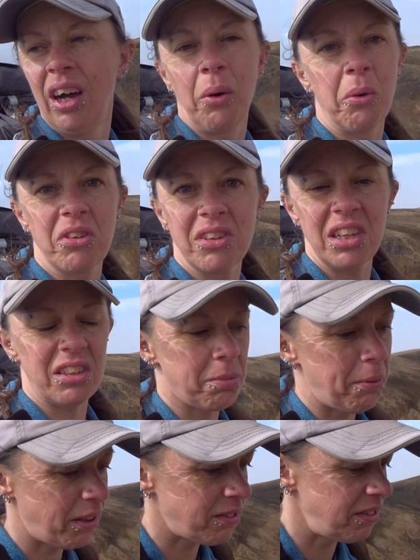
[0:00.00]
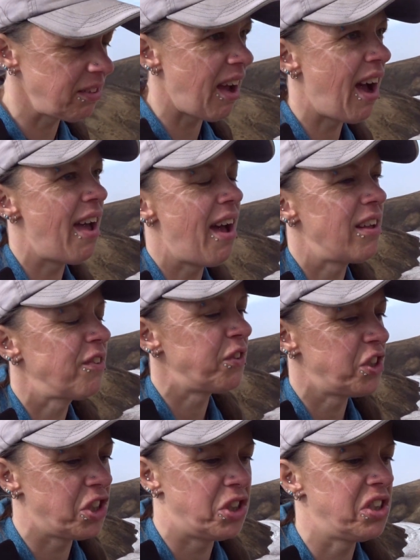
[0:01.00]
I wasn't expecting that, that's
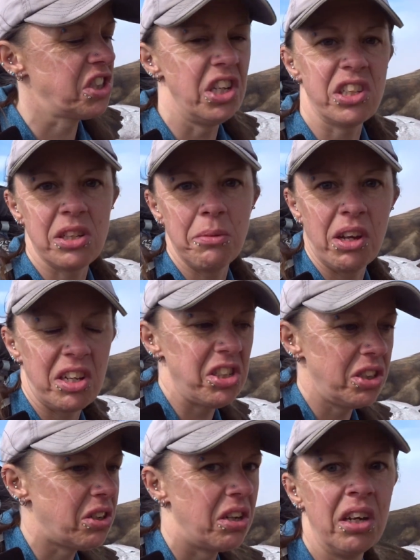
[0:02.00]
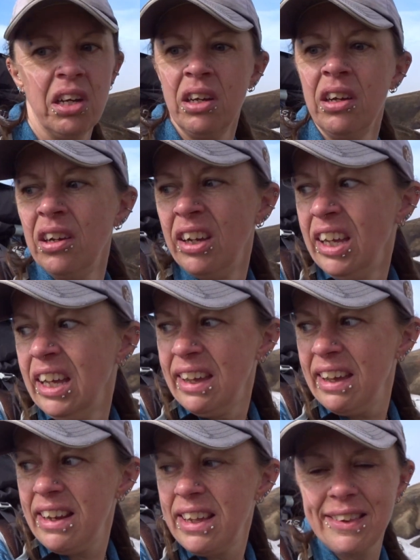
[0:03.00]
for sure. It's not something I've seen on
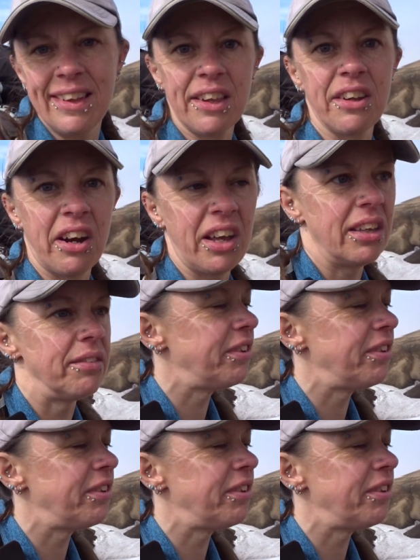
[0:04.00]
any of the other hiking